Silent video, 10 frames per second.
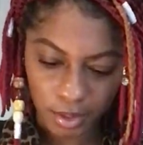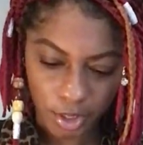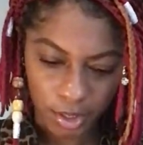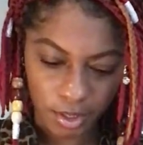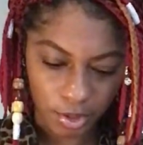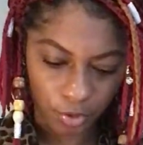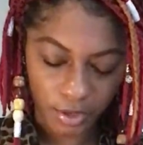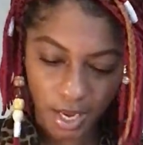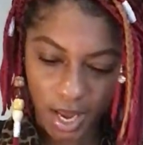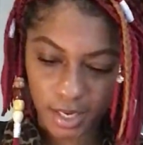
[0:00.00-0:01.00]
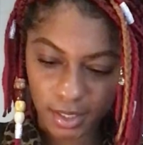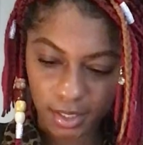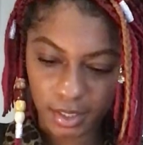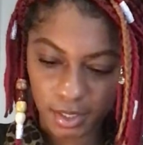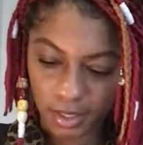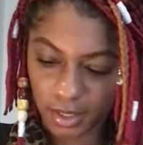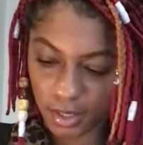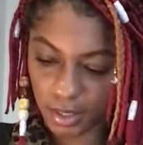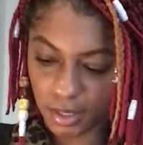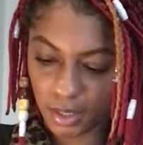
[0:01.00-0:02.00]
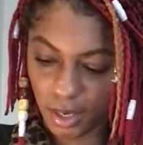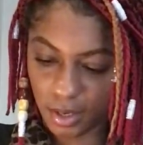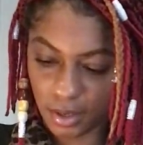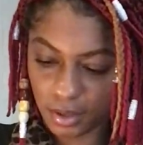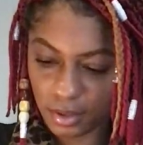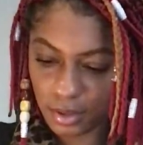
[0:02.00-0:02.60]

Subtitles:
33 and 66 here.